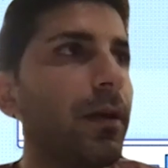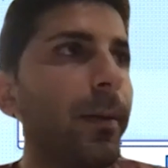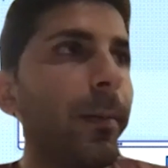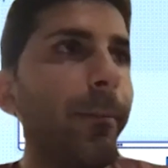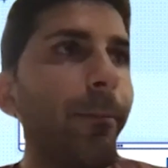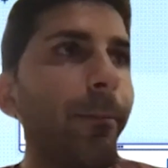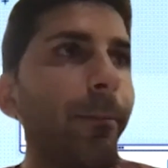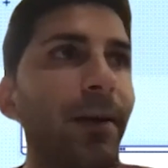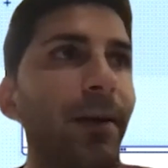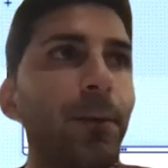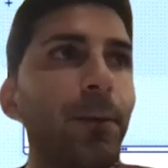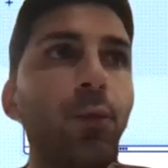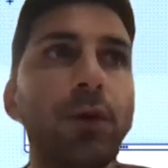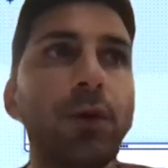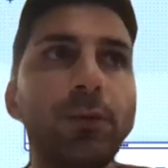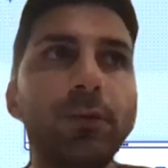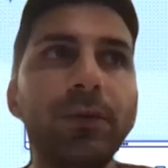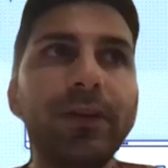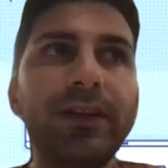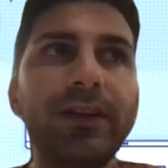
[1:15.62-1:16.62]
But
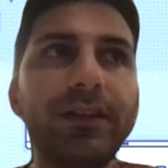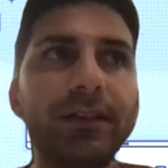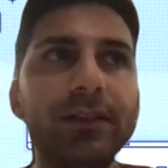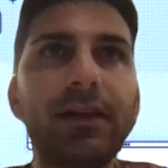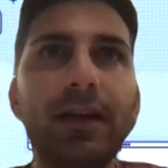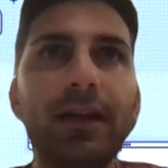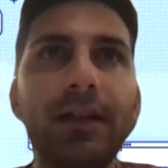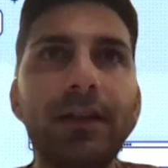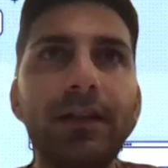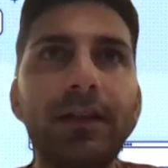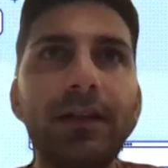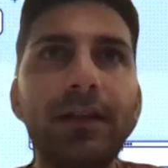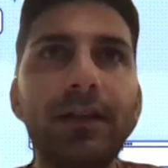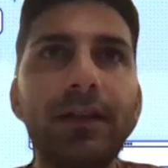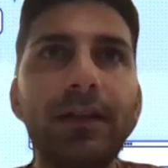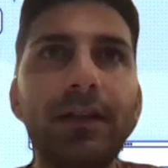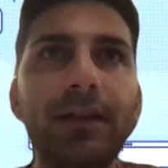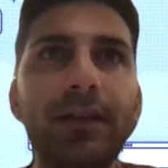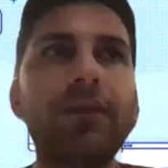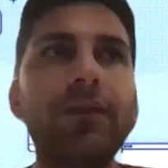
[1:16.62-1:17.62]
what we did, and this is
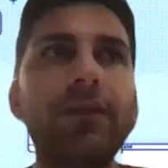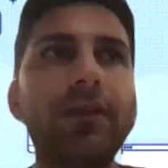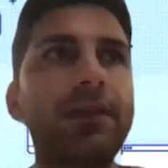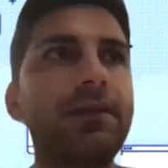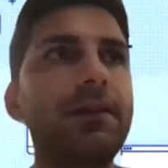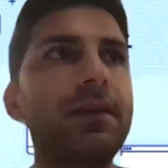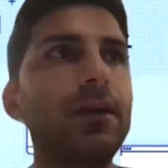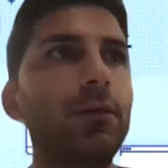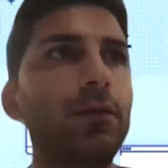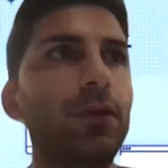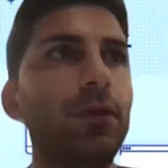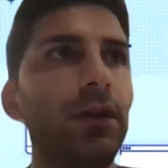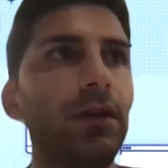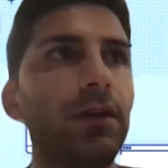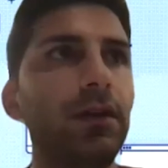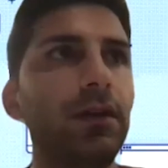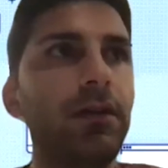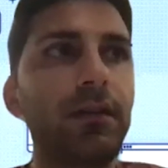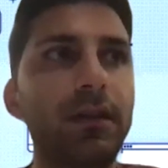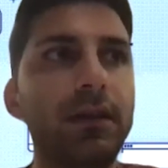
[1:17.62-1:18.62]
one of the things that
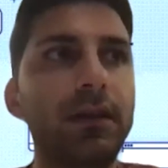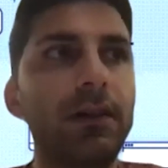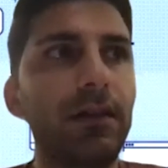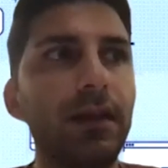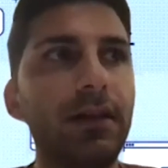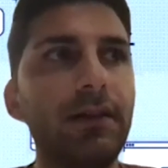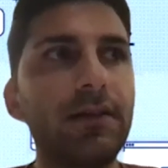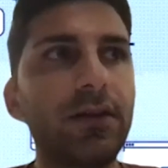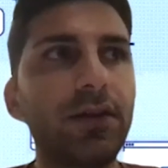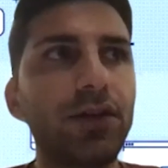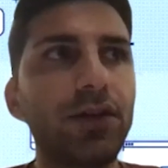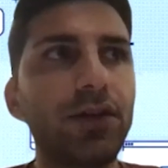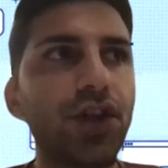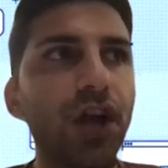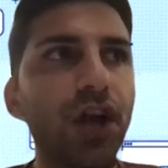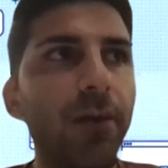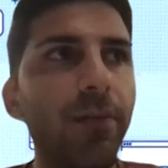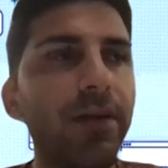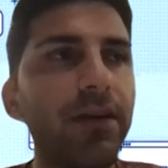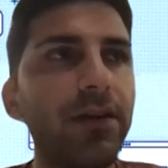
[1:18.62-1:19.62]
that's our
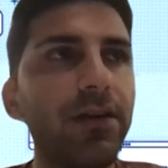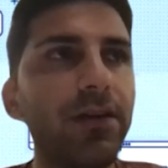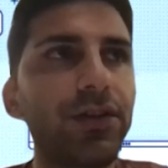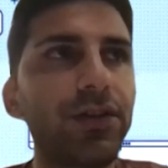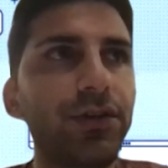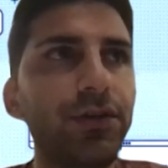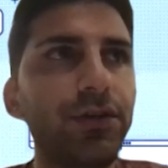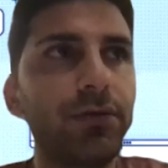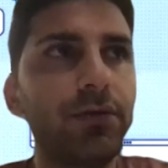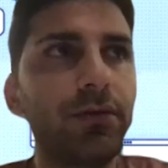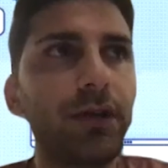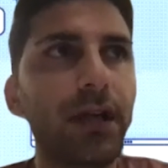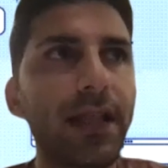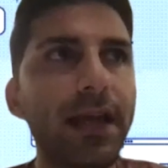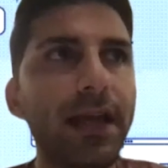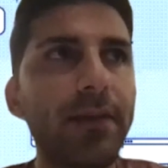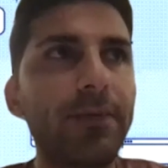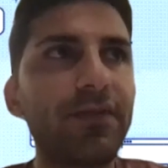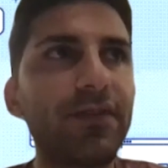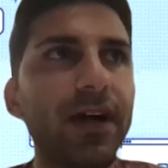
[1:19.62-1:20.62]
job here to do at
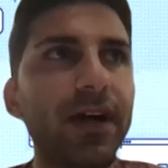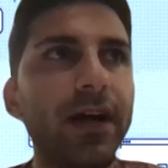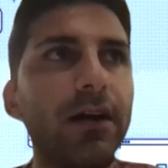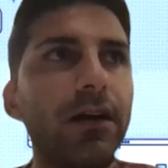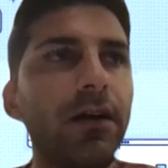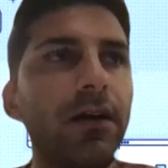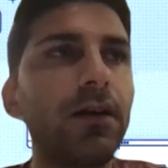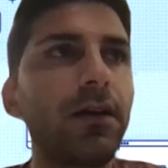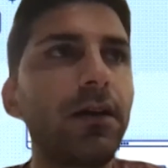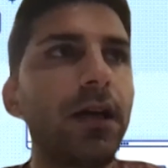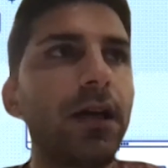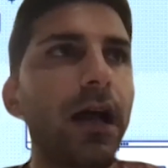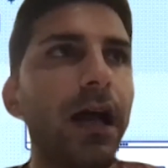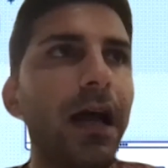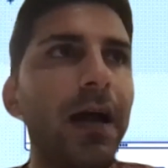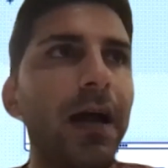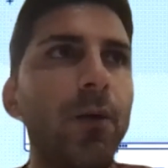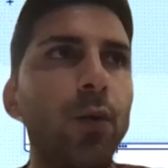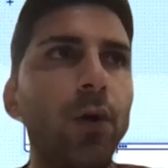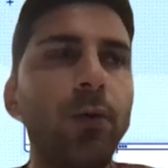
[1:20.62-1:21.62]
AppsFlyer,
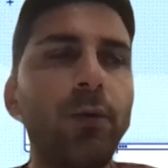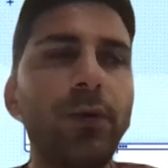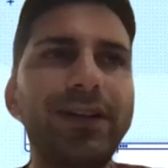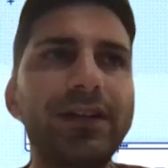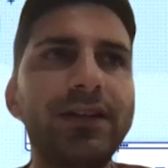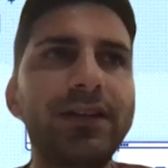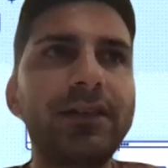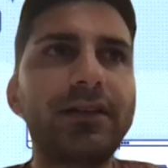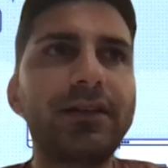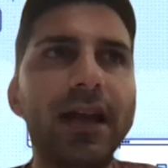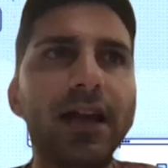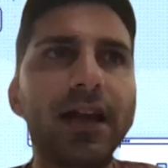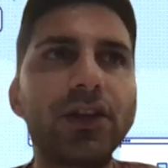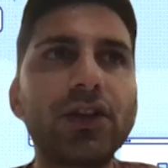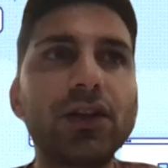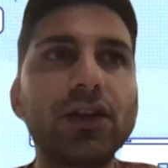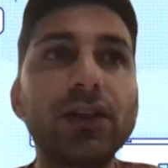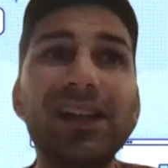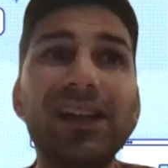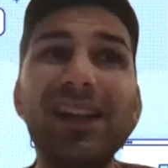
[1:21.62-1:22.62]
what we did is
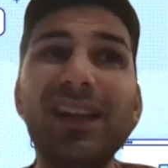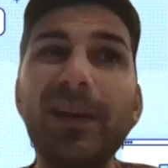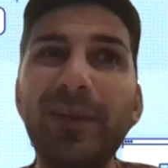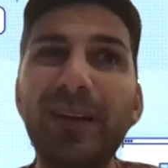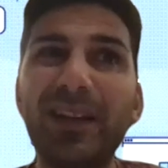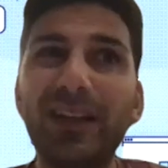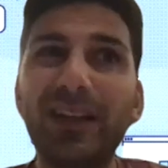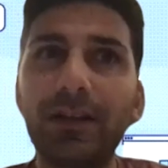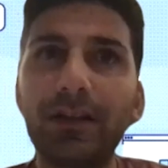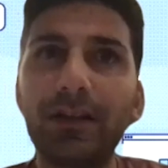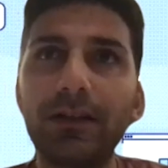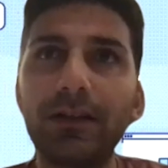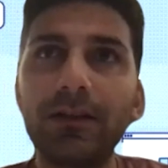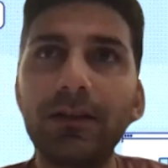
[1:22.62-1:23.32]
actually limiting